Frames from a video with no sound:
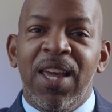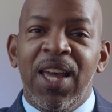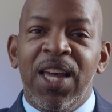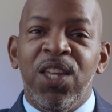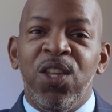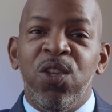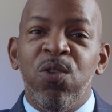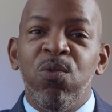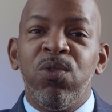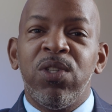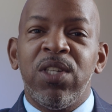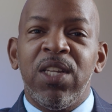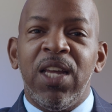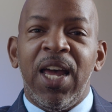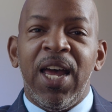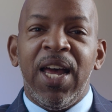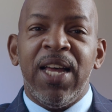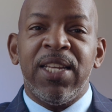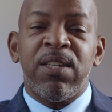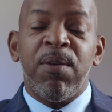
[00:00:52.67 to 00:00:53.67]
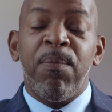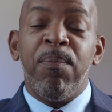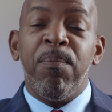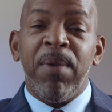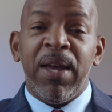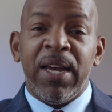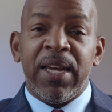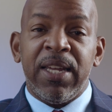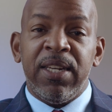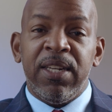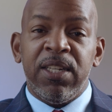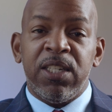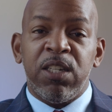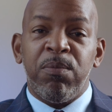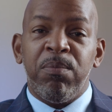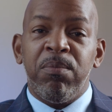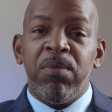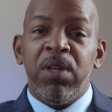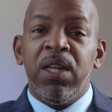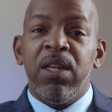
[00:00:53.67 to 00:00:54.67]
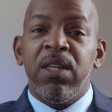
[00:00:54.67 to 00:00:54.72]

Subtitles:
and use it as a mechanism,